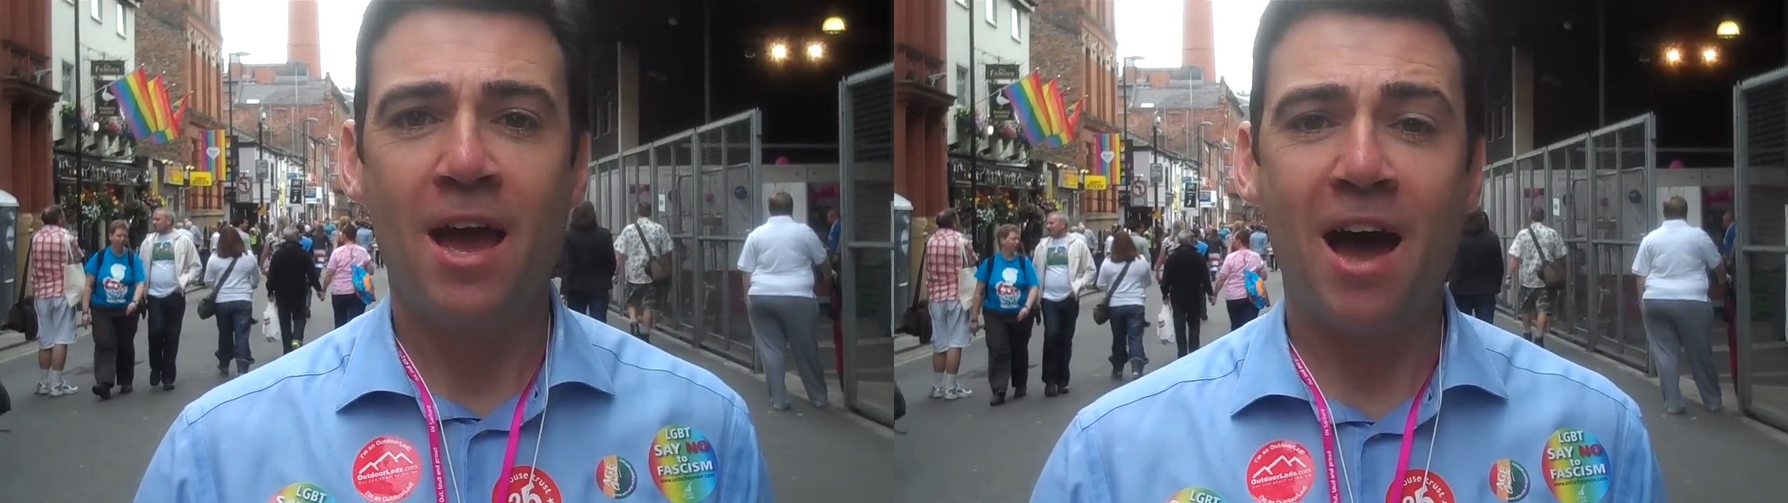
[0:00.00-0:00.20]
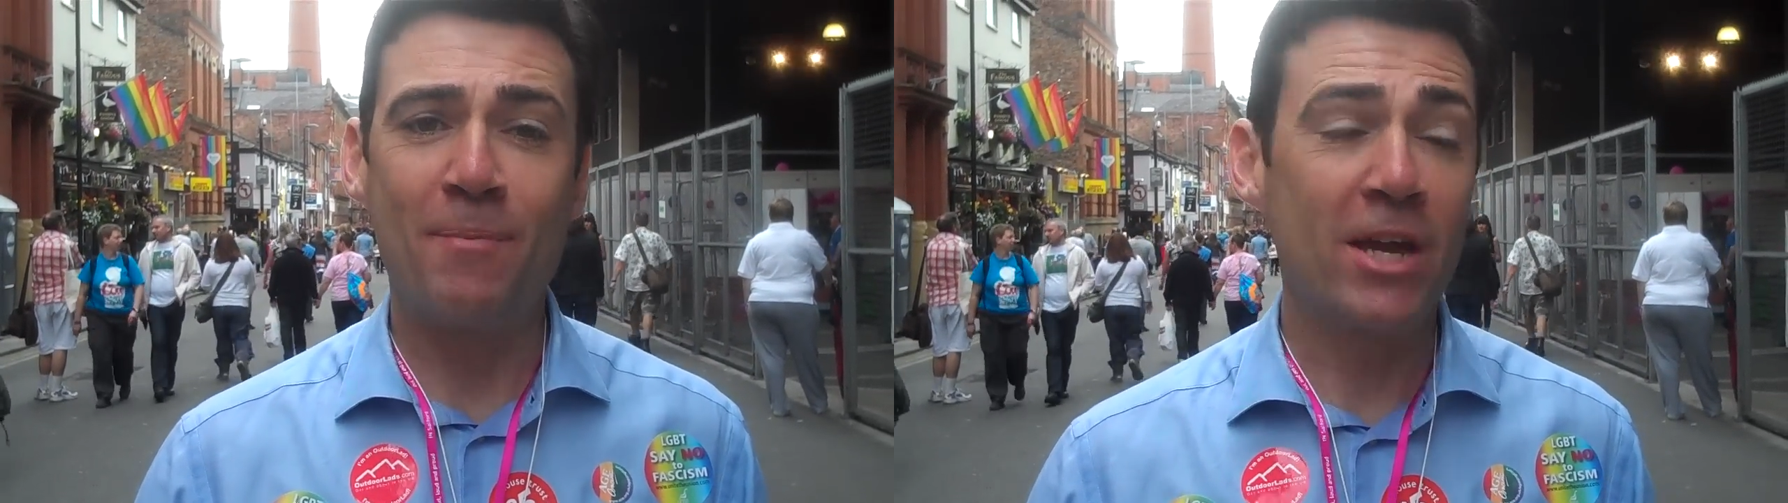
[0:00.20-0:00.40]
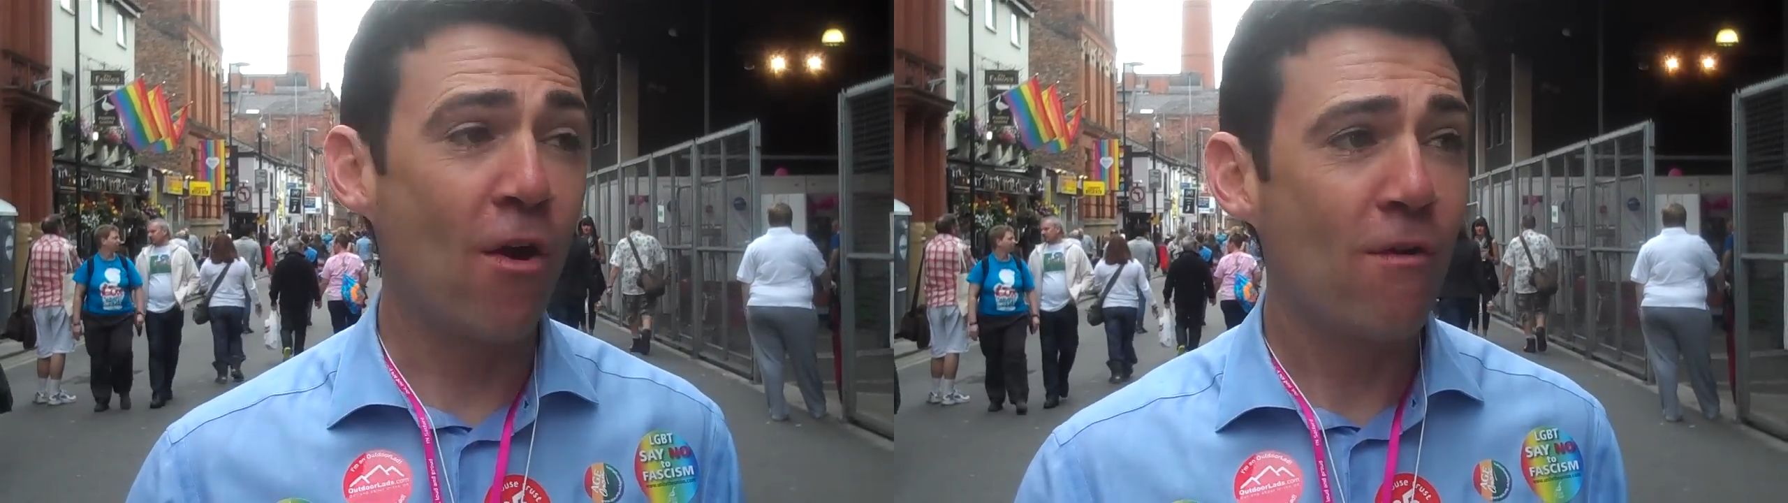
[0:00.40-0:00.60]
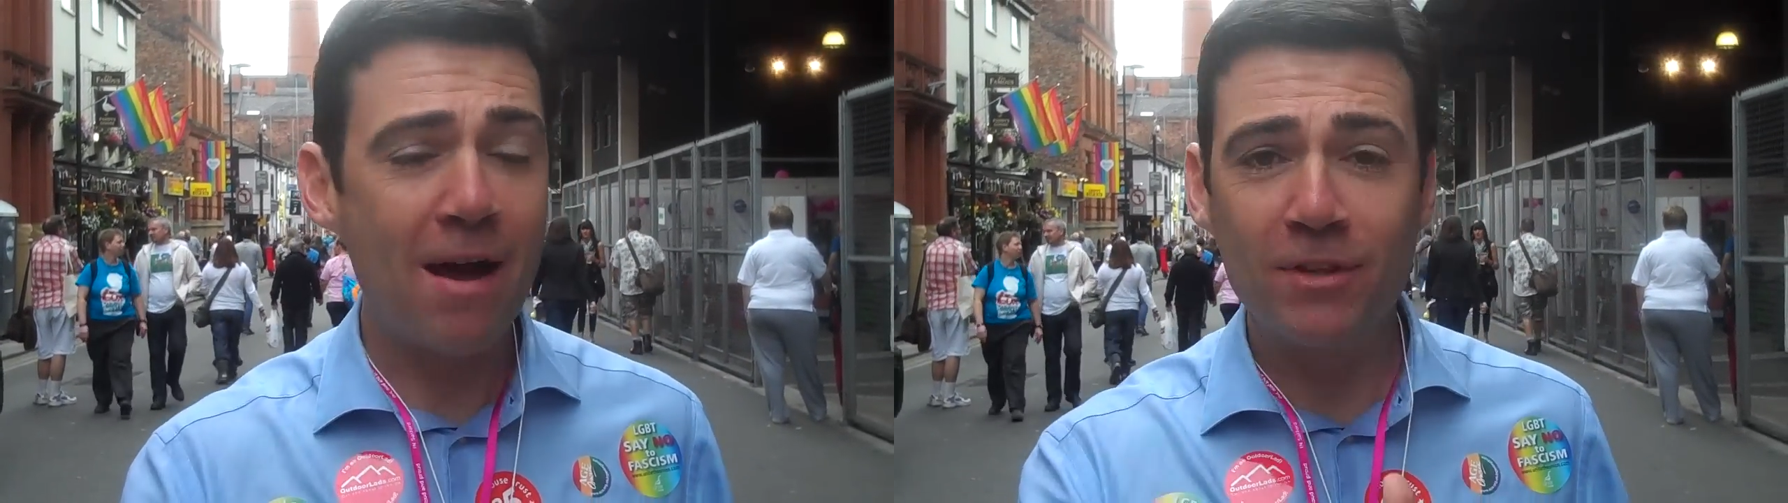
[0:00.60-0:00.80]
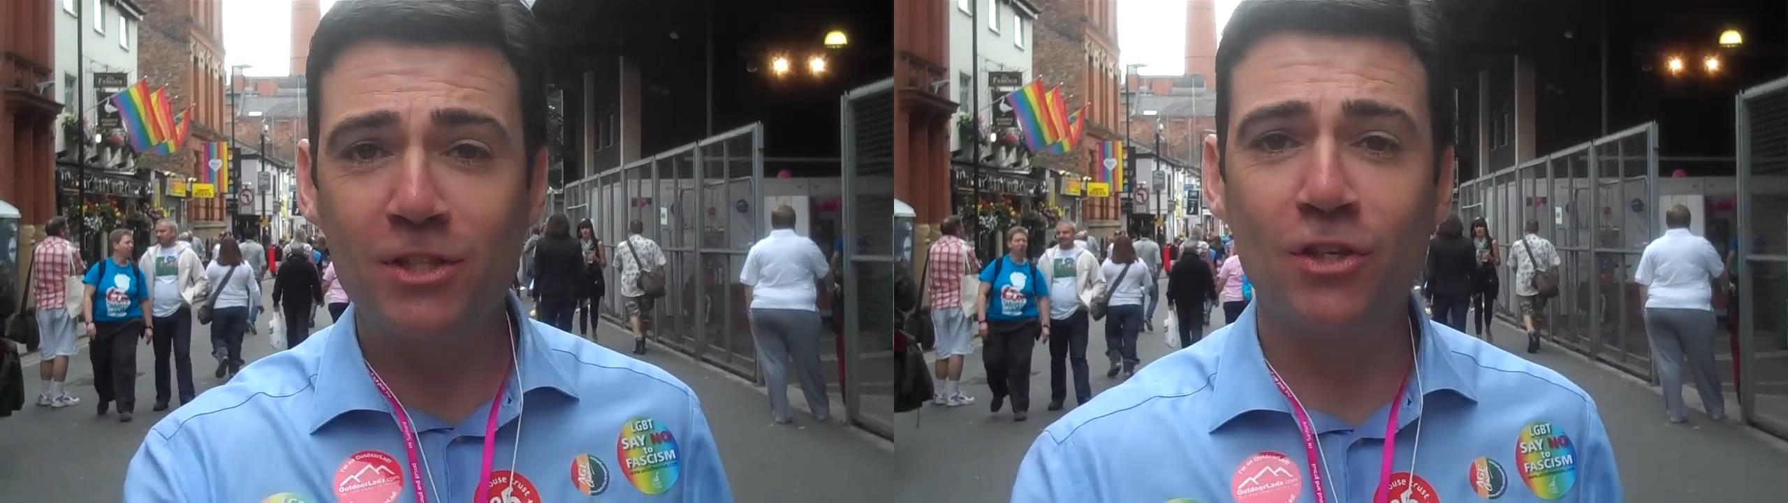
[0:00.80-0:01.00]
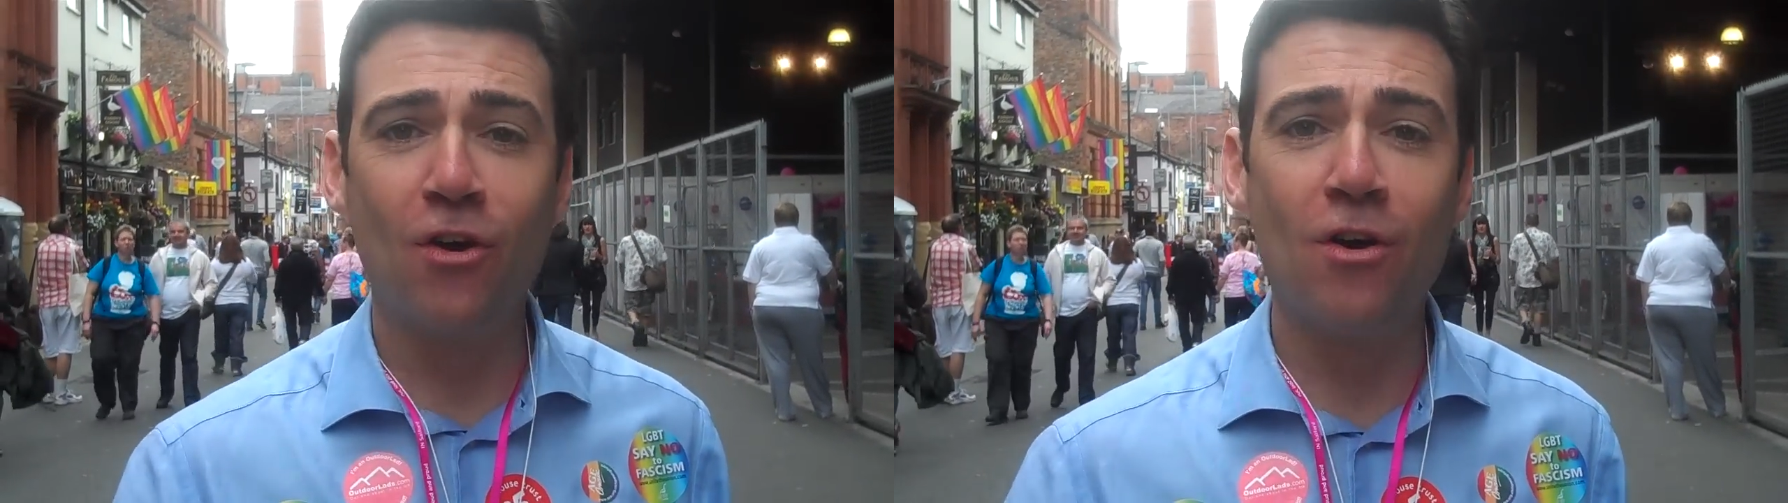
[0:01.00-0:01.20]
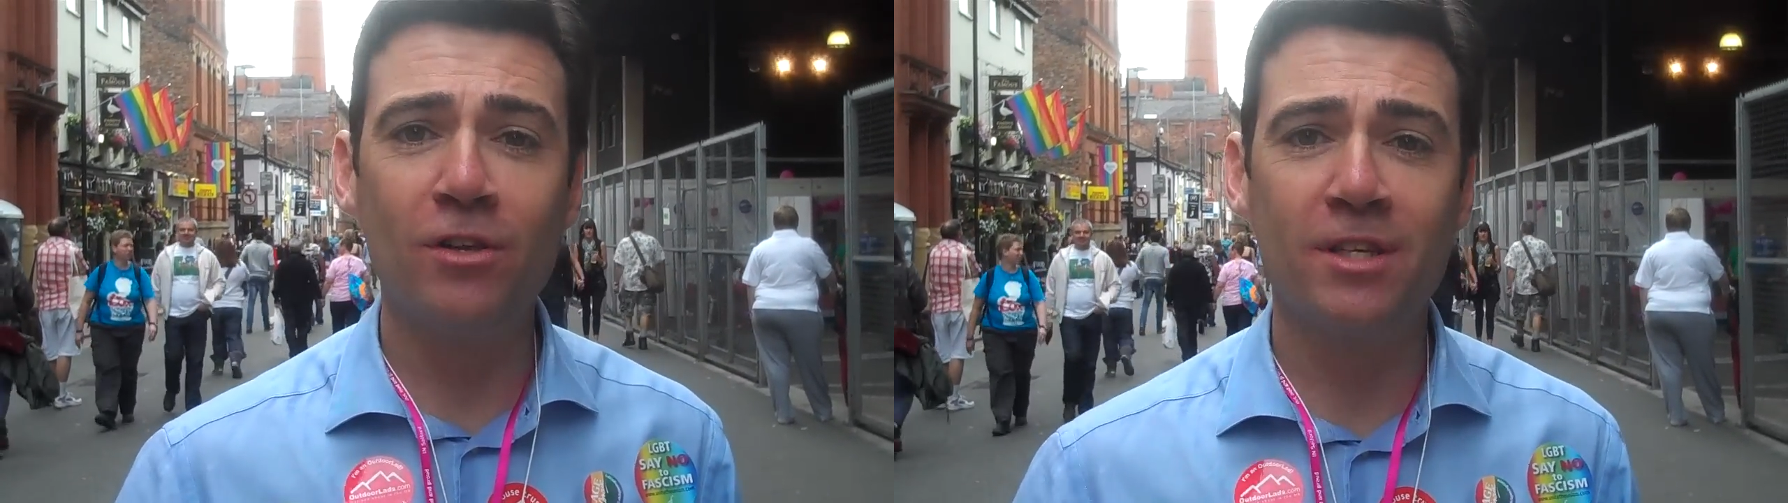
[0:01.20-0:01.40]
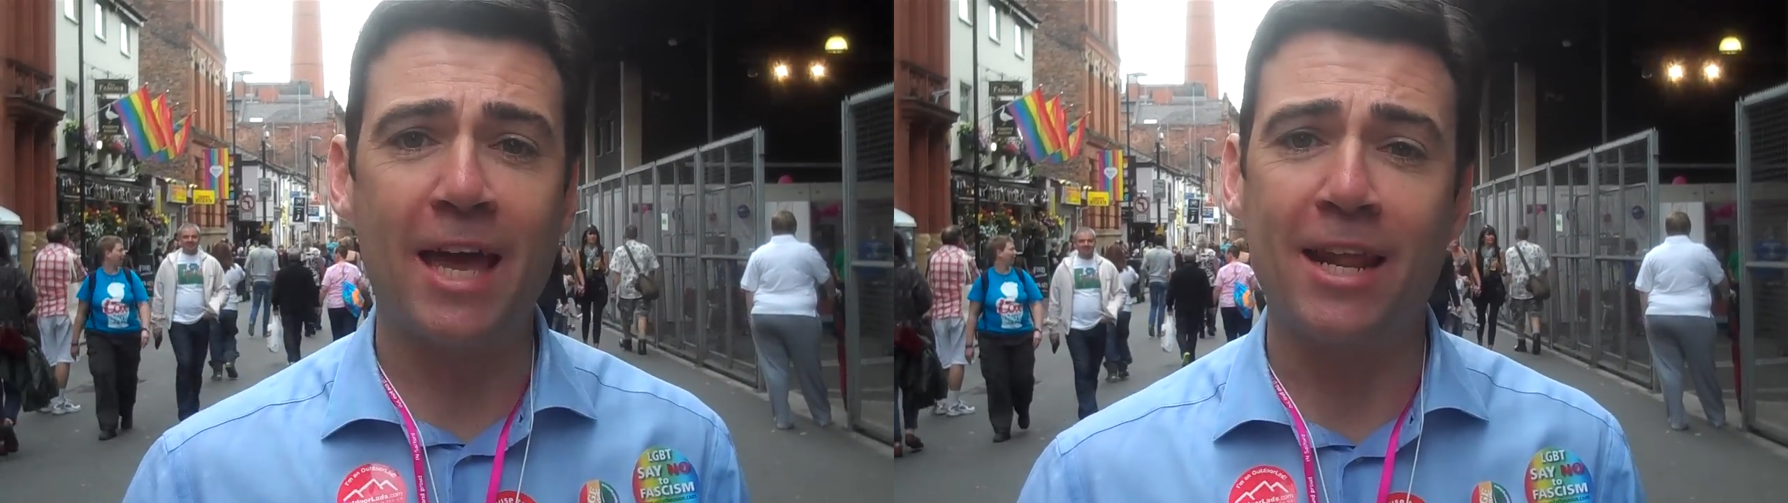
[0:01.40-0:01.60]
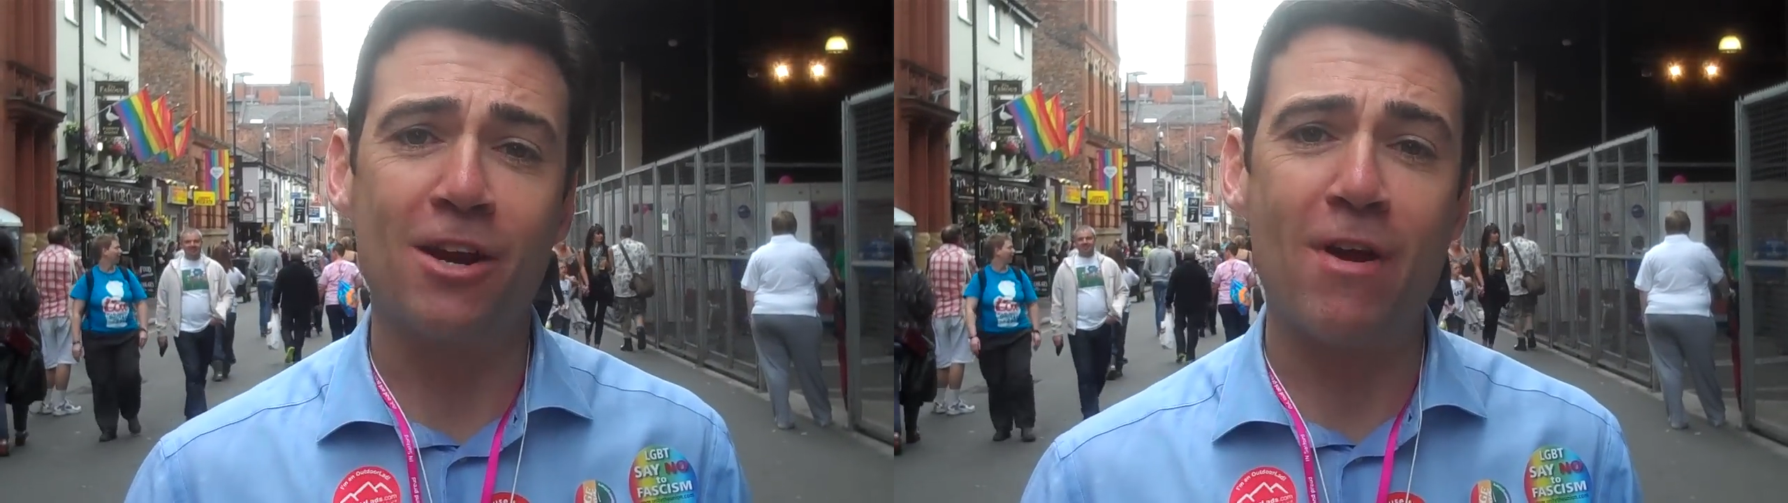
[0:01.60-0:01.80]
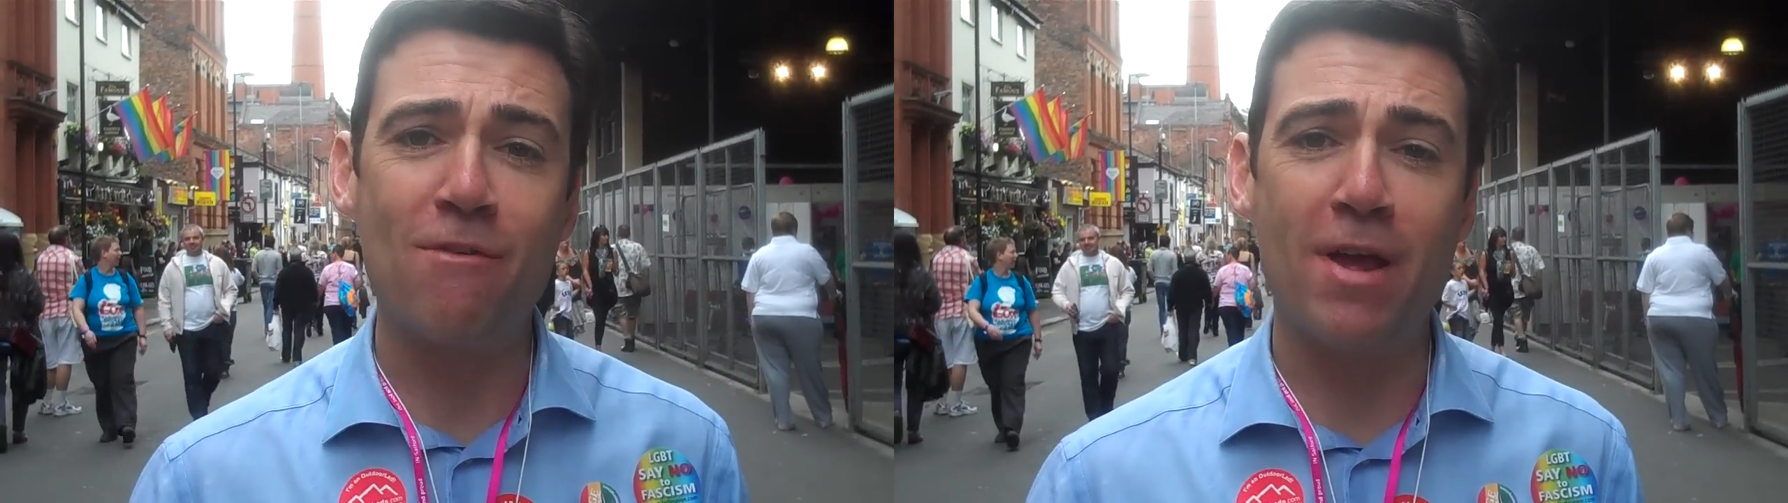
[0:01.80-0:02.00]
I've been going around the stalls and
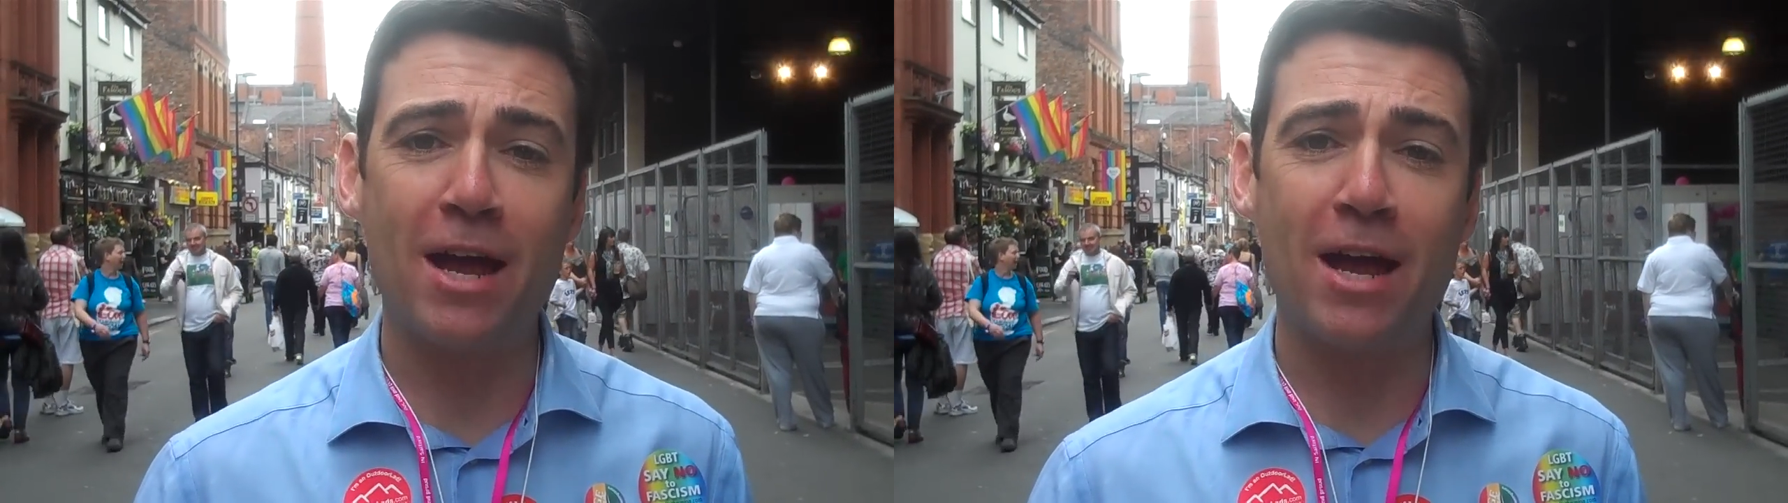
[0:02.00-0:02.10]
getting a great